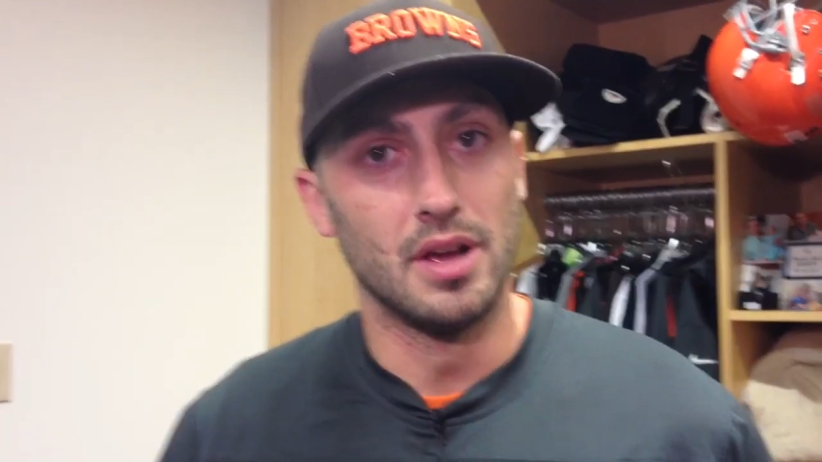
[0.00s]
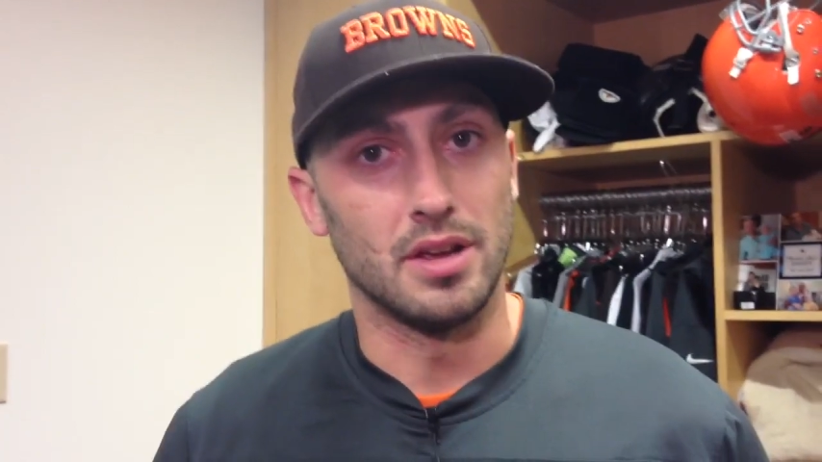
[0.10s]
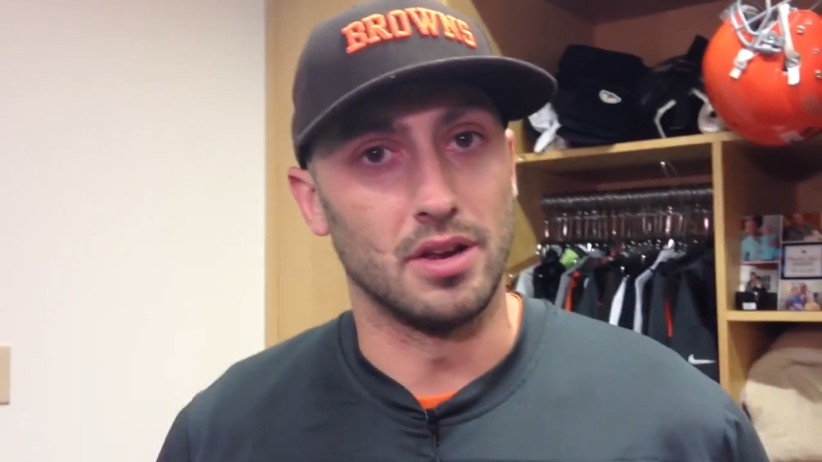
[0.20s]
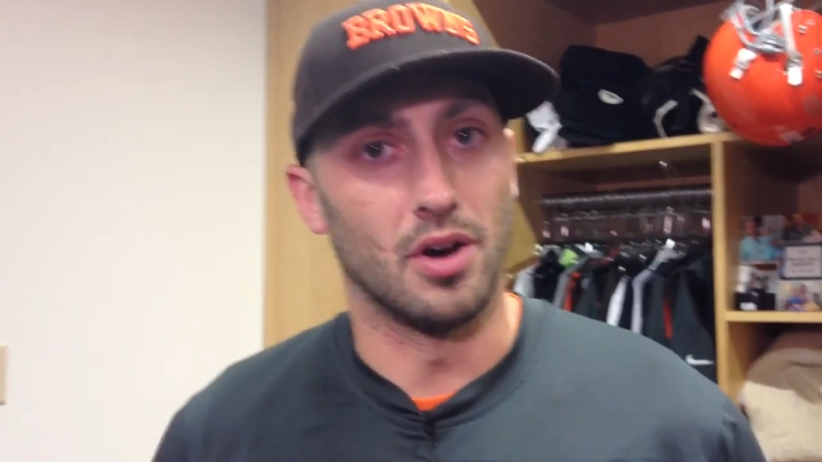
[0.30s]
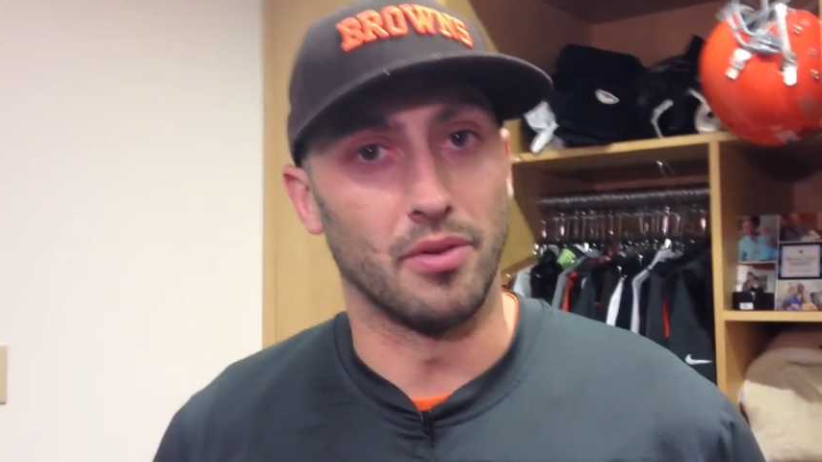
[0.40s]

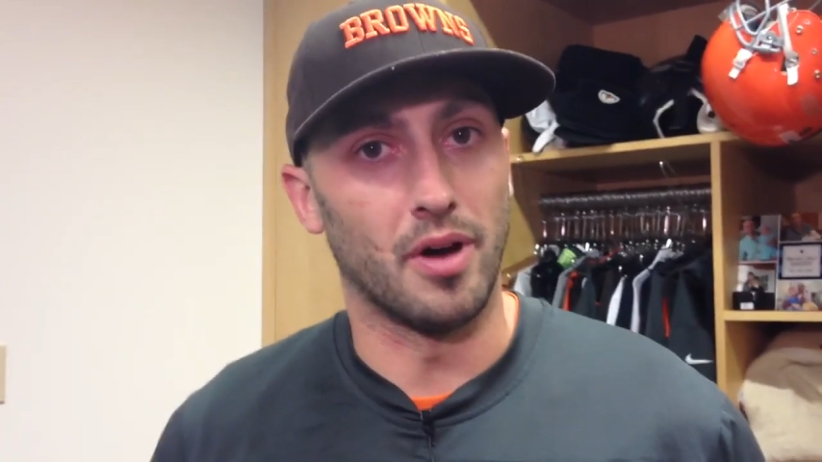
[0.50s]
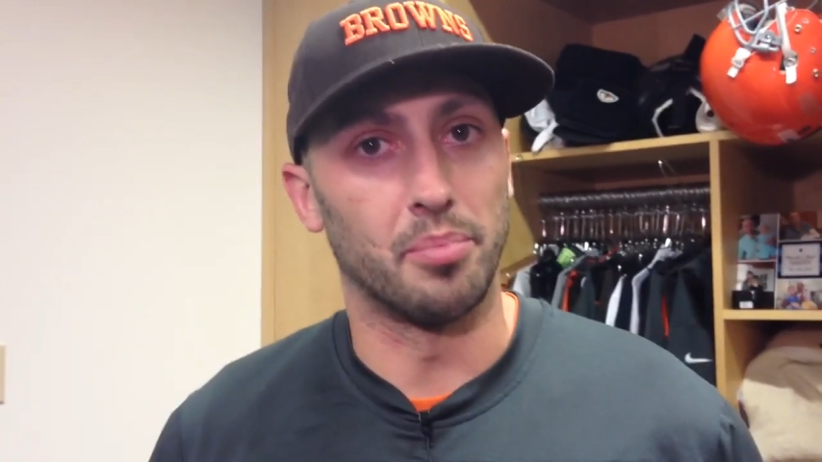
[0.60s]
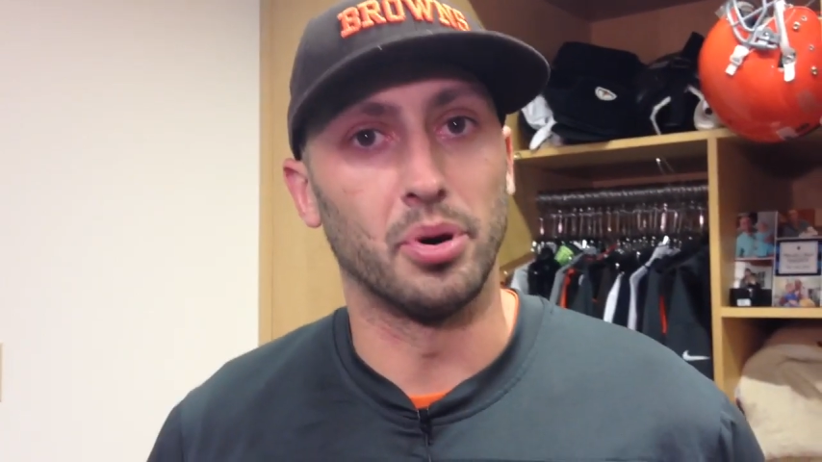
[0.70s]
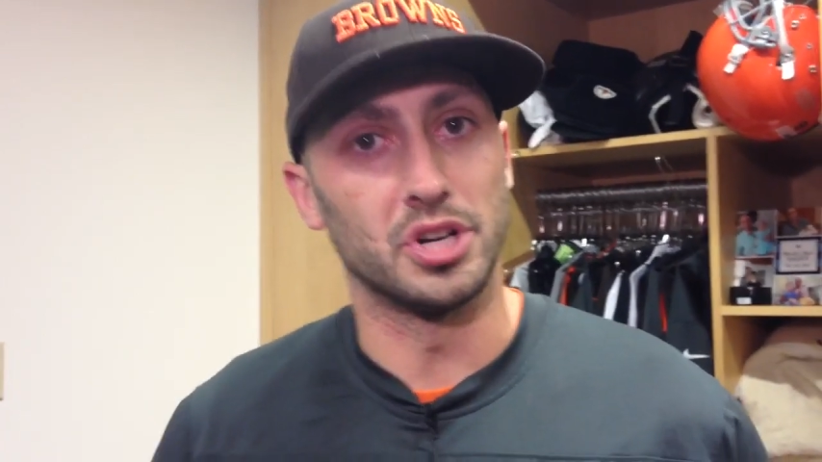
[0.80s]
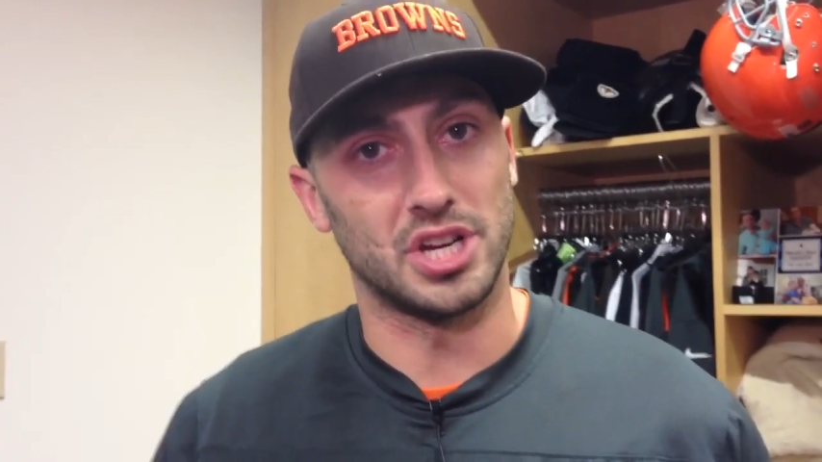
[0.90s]
you know, a
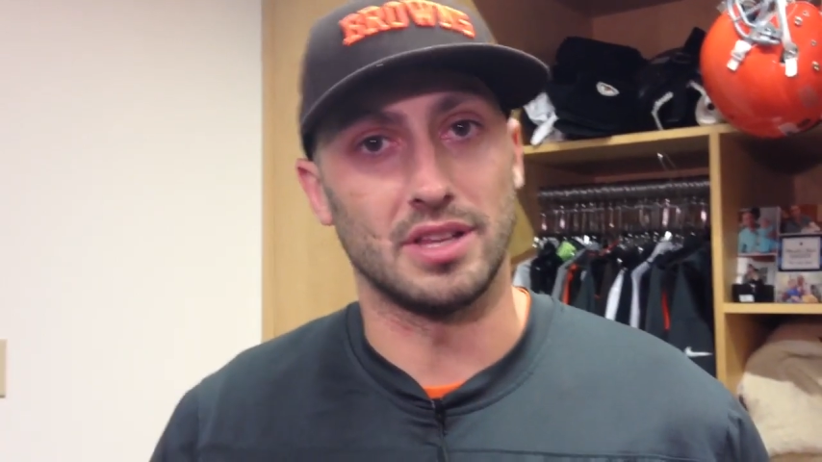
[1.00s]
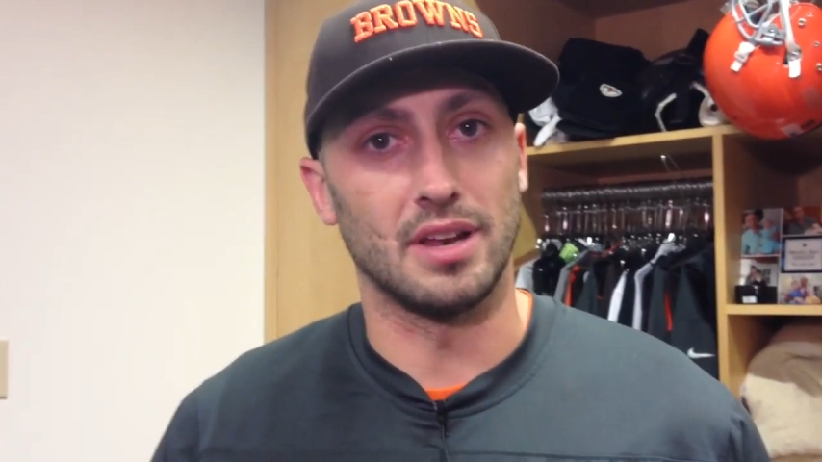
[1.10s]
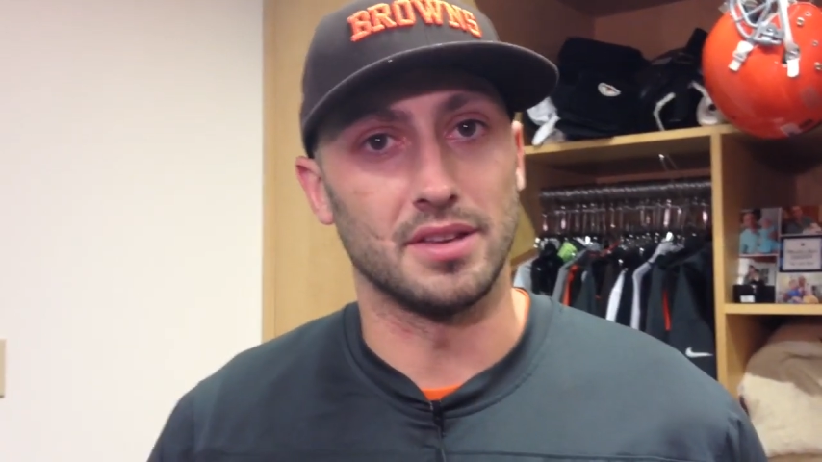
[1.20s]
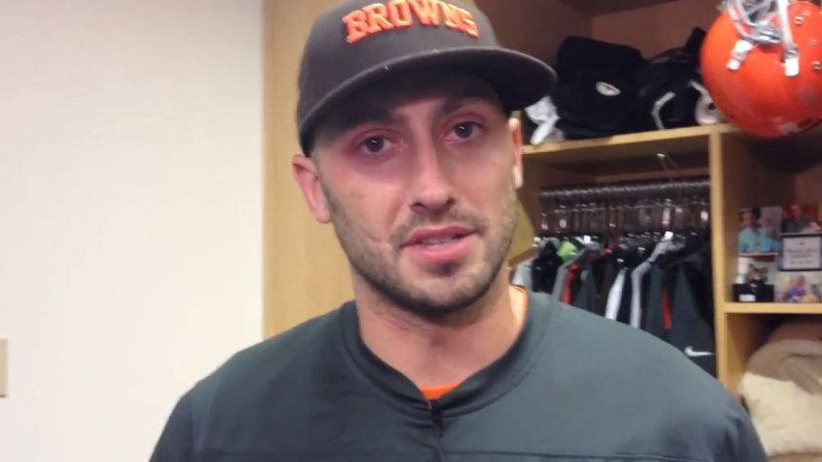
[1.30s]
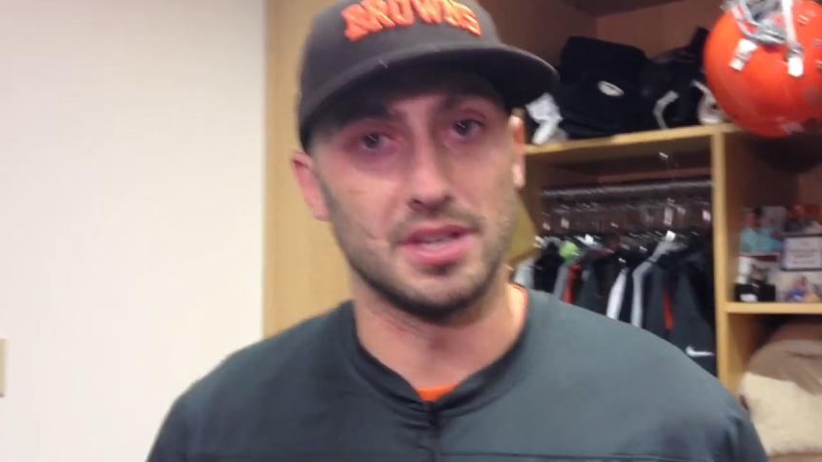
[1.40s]
push at the
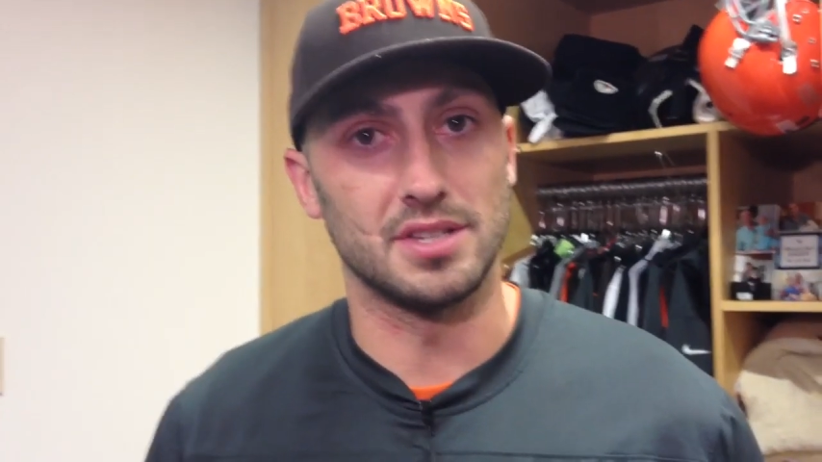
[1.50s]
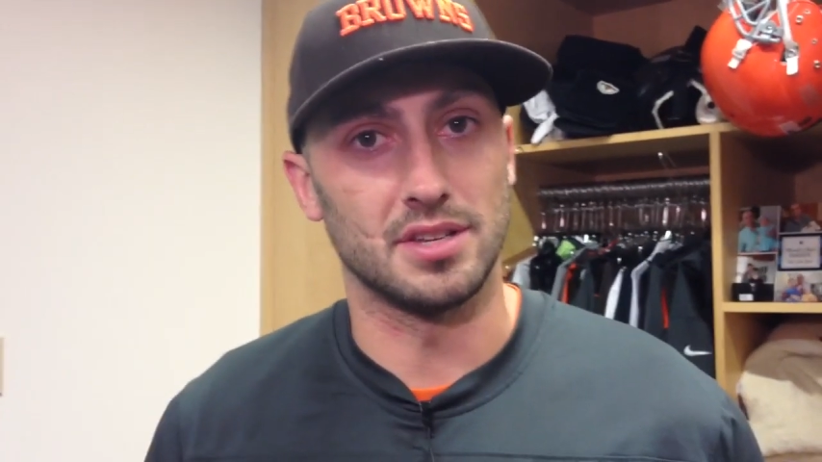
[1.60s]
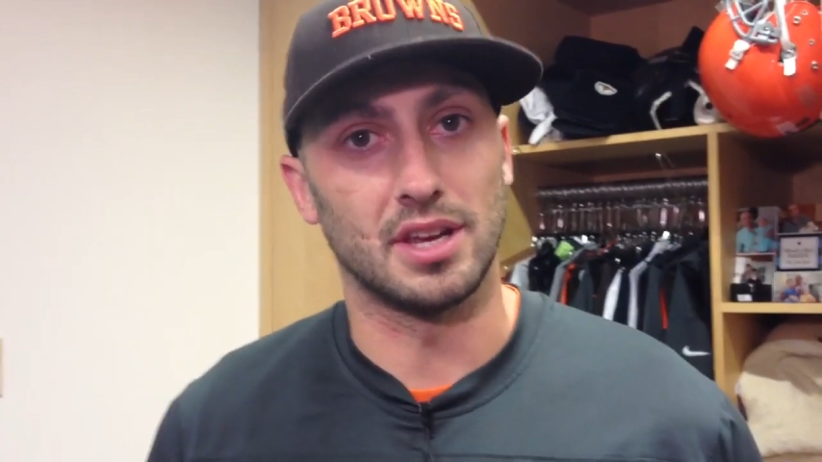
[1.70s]
end of the season